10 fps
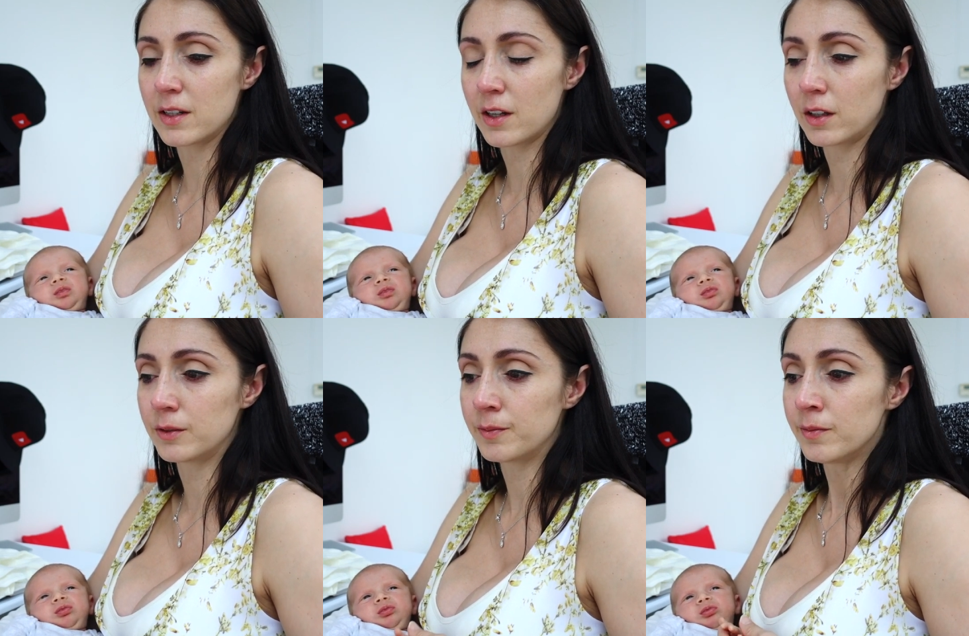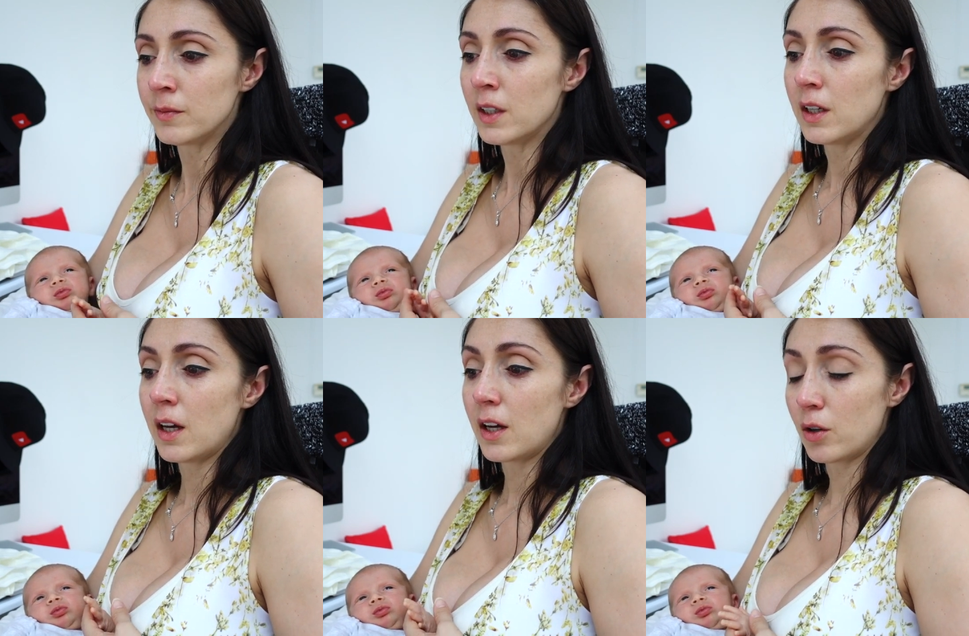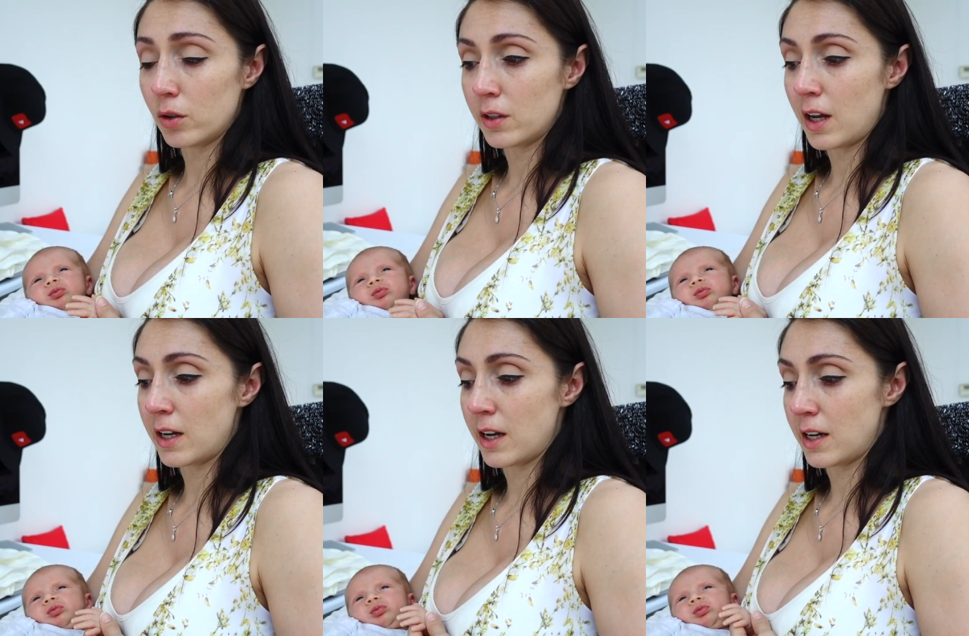Speaker 1: So called
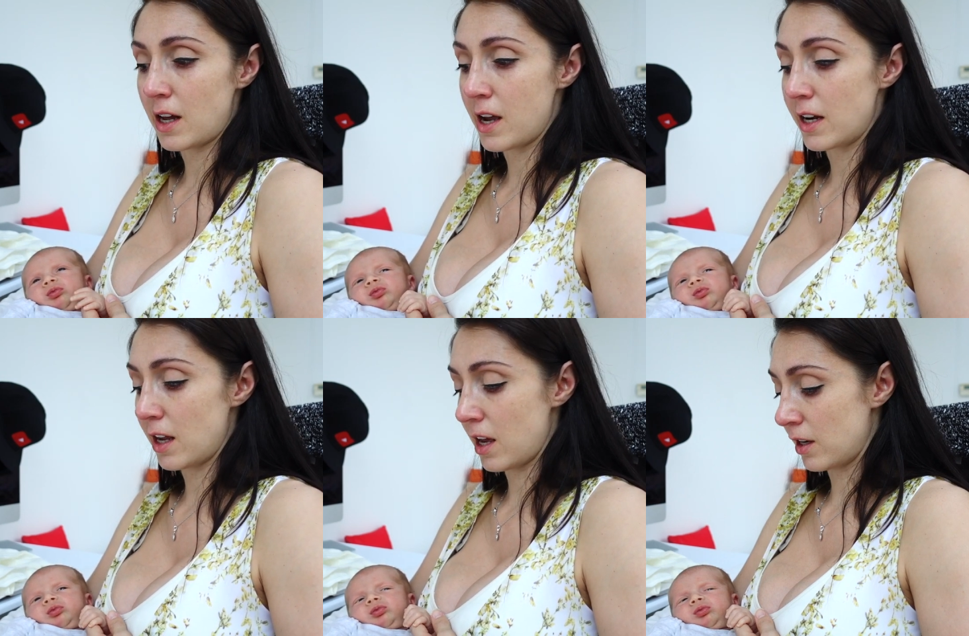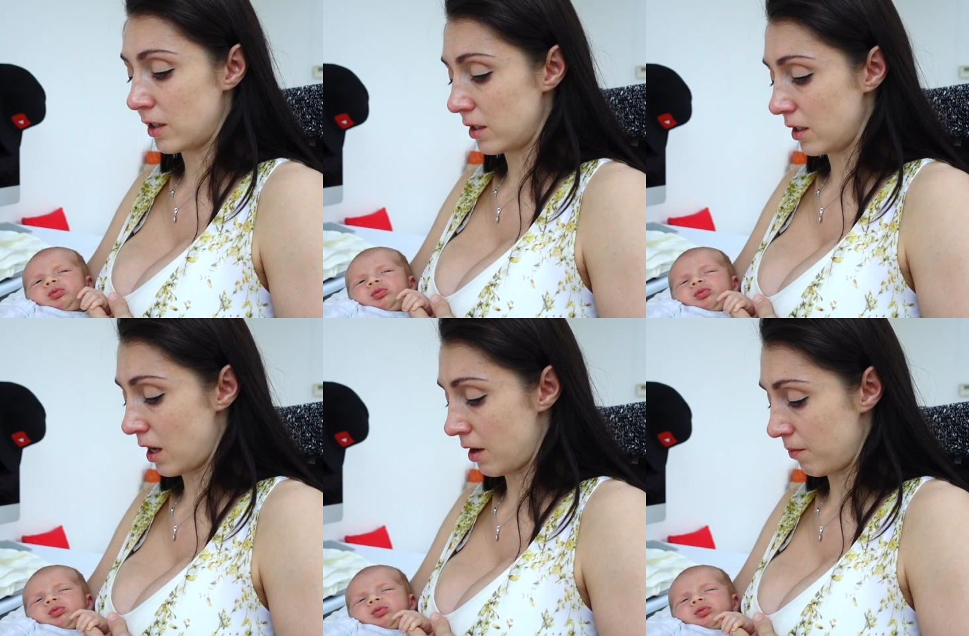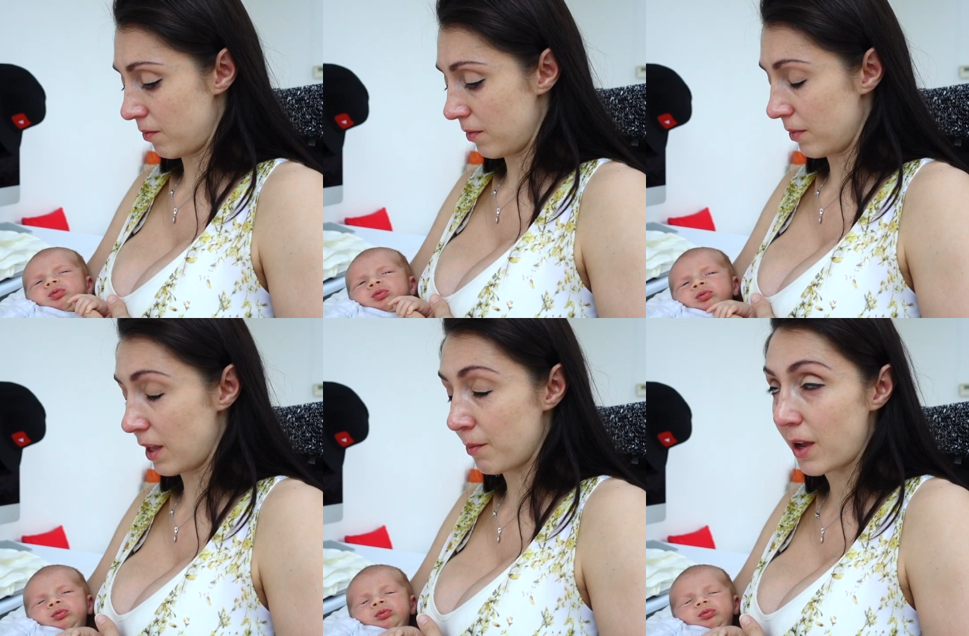999,
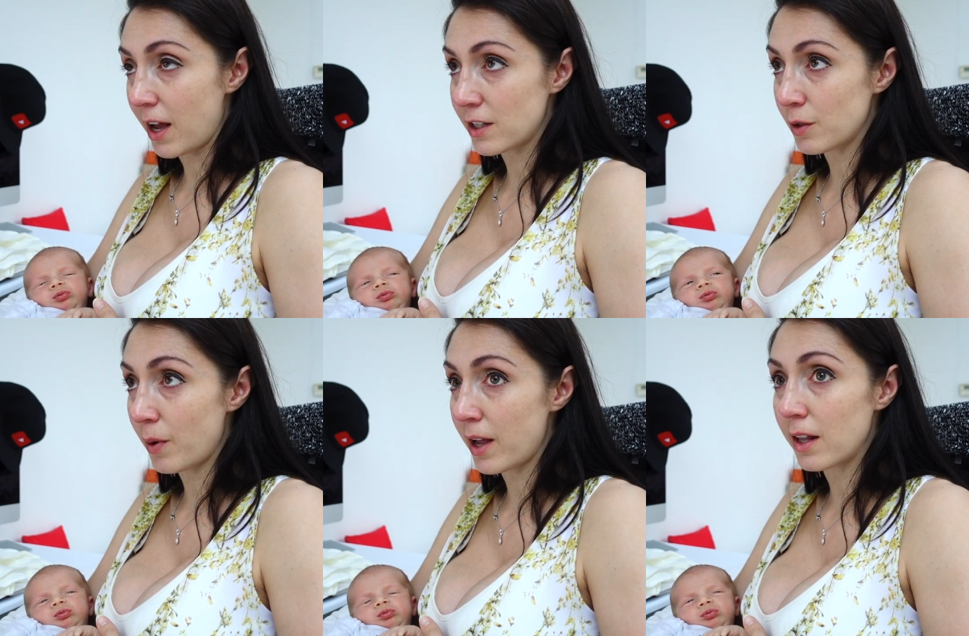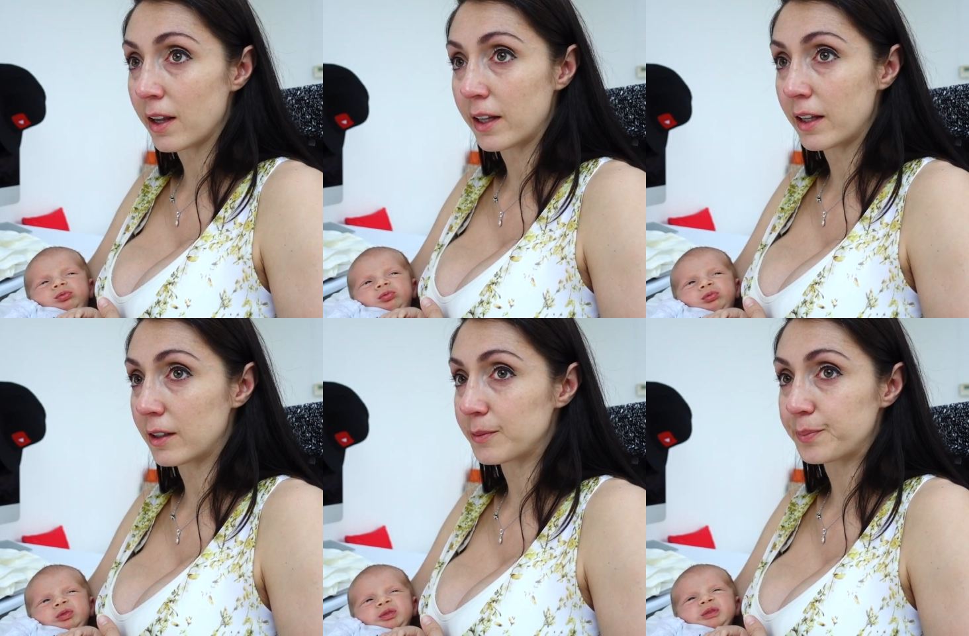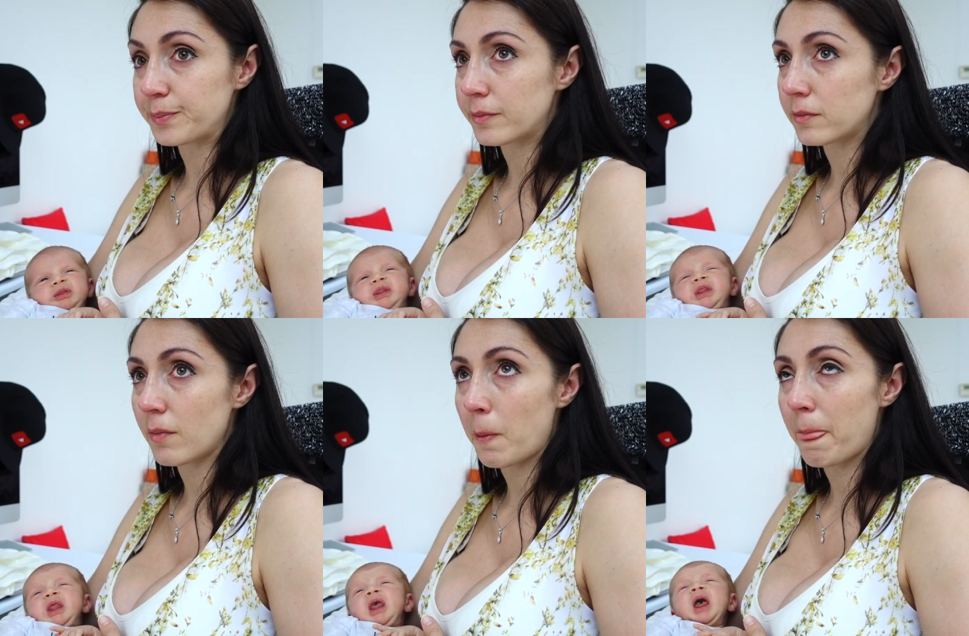and then we had to wait like
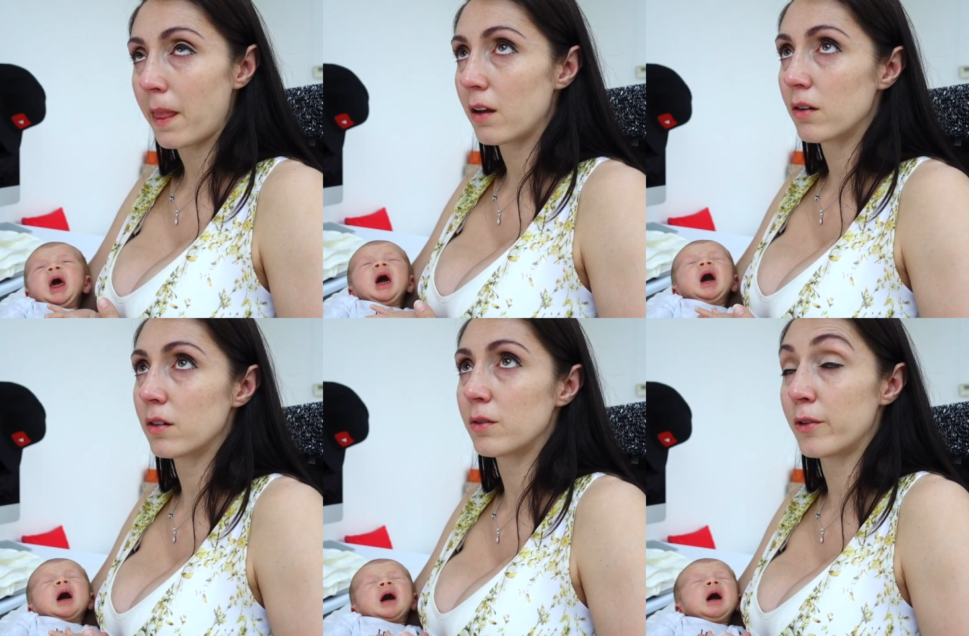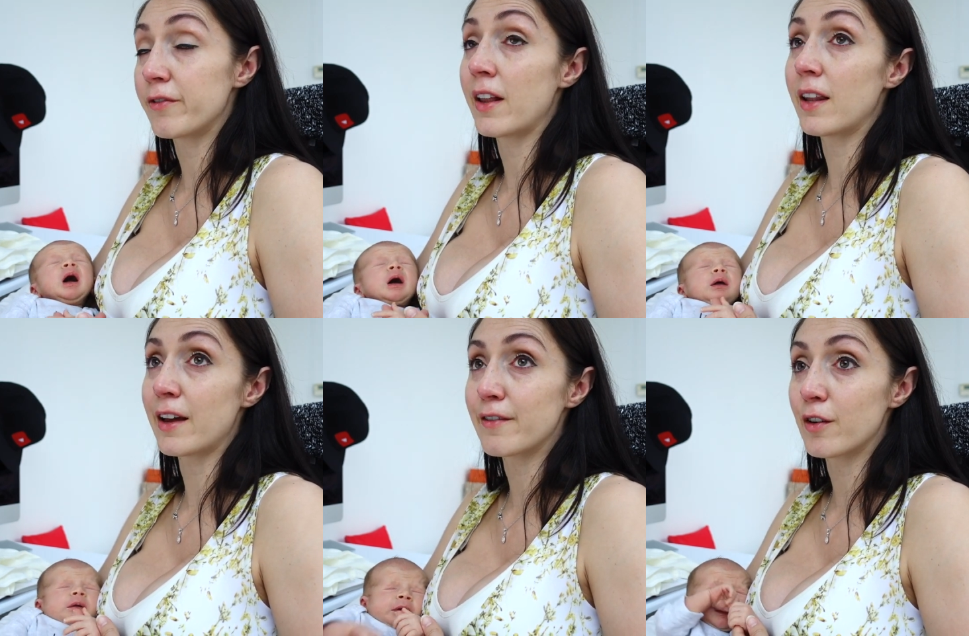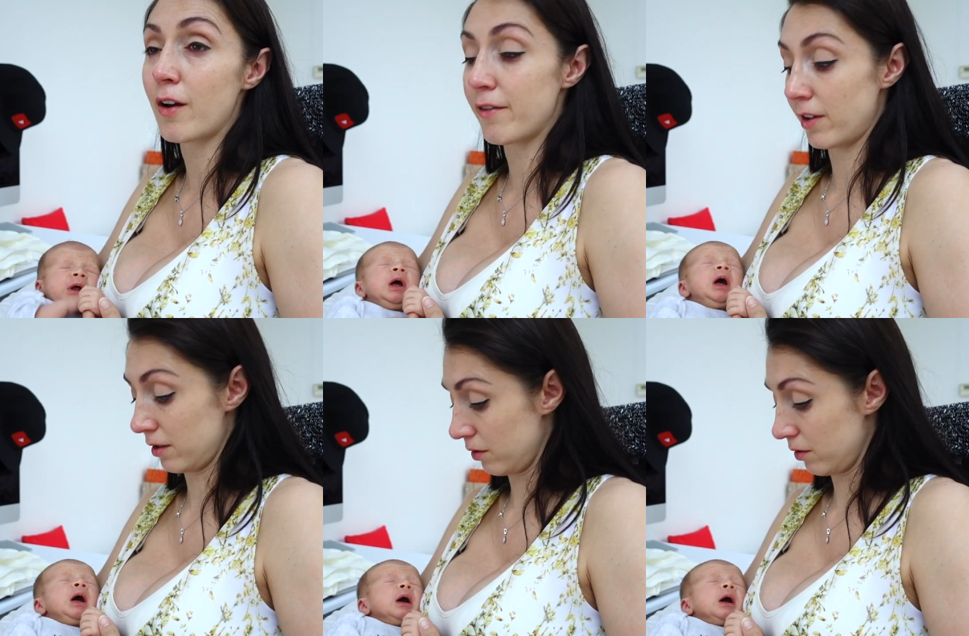what felt like forever.